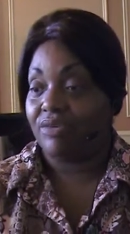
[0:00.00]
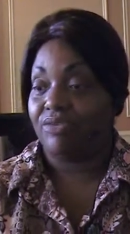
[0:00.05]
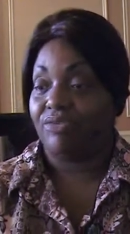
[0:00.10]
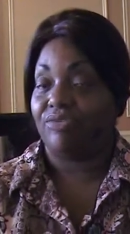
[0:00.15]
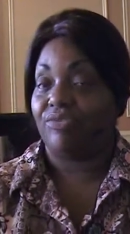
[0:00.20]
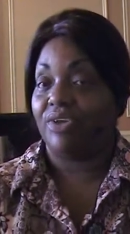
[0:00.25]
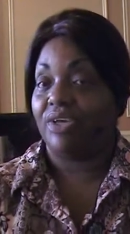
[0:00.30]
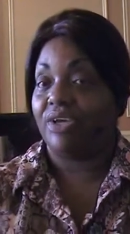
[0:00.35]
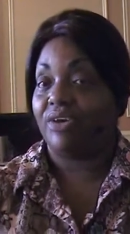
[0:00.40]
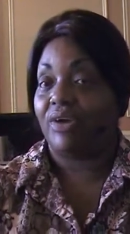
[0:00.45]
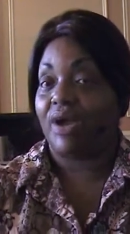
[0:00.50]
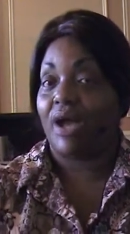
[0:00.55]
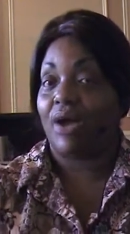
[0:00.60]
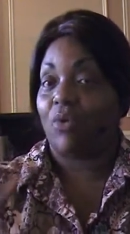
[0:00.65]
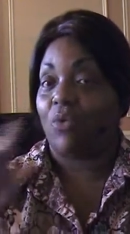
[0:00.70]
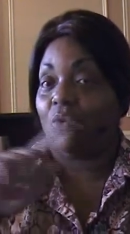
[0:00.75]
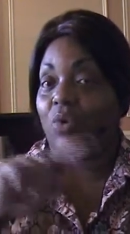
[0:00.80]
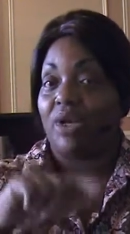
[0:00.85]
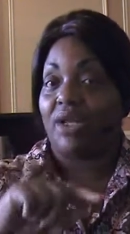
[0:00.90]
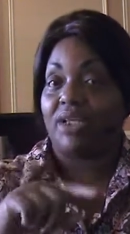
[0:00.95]
figure
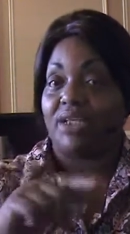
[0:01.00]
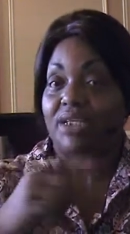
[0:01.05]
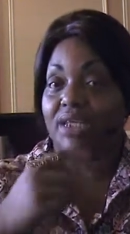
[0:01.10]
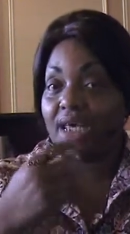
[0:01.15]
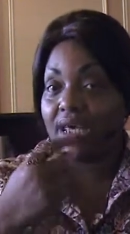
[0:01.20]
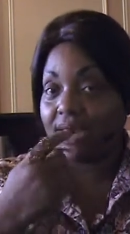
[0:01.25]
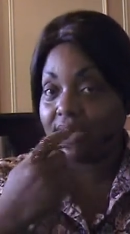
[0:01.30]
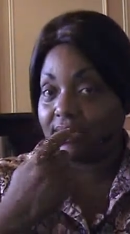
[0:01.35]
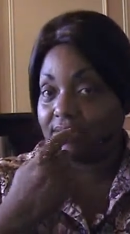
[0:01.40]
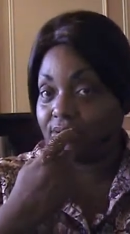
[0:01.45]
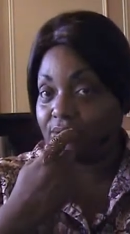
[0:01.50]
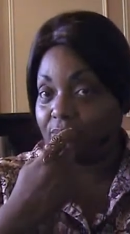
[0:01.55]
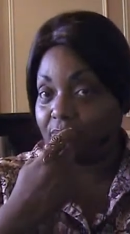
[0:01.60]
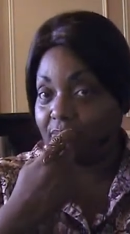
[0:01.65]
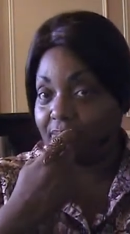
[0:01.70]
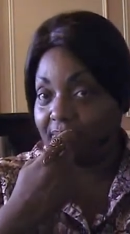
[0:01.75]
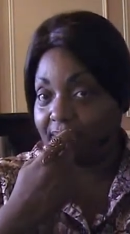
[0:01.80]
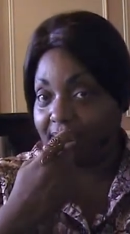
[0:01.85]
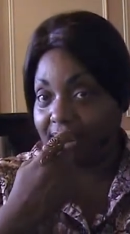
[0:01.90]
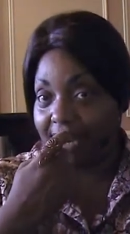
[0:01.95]
out what it takes to
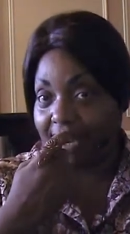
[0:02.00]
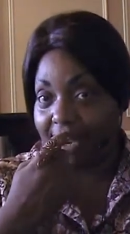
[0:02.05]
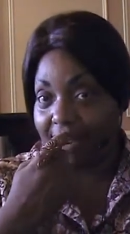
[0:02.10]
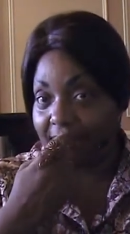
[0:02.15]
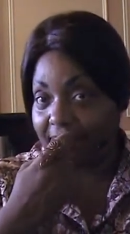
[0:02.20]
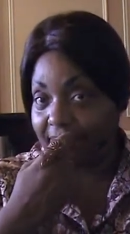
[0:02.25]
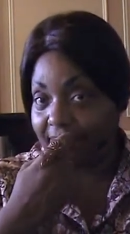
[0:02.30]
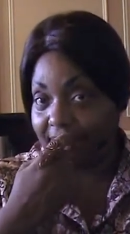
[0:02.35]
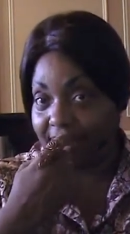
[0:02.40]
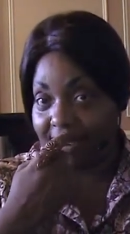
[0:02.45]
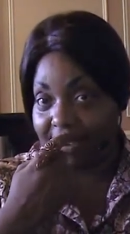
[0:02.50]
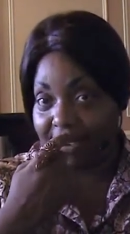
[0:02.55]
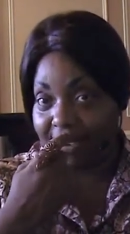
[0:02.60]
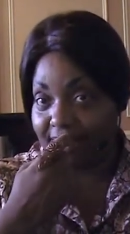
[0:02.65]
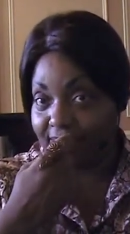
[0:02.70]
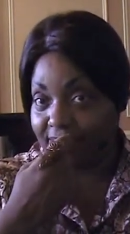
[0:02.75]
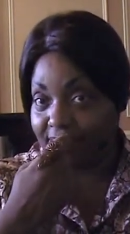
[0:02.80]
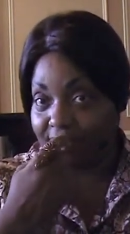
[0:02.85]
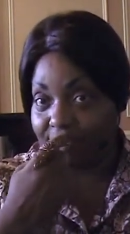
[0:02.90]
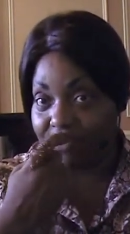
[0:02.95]
be happy
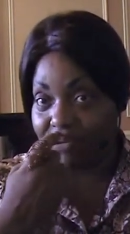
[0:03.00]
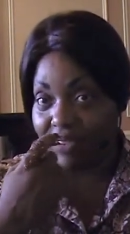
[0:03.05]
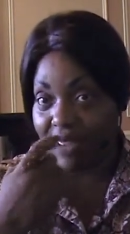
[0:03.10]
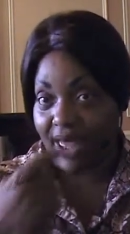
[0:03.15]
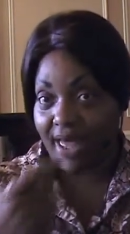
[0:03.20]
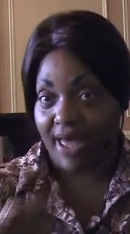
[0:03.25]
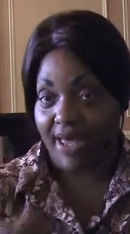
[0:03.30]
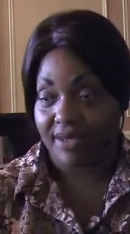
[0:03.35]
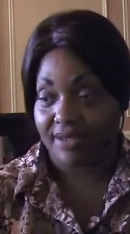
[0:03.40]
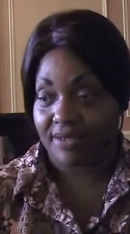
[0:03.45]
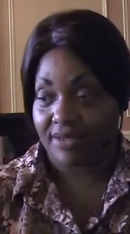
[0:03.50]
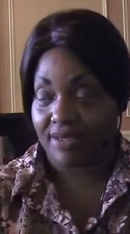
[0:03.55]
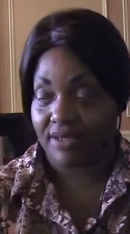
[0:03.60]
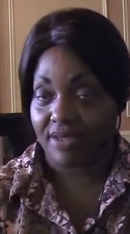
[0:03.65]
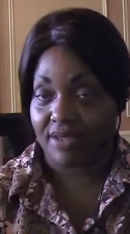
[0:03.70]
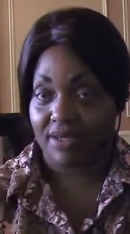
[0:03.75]
and do that,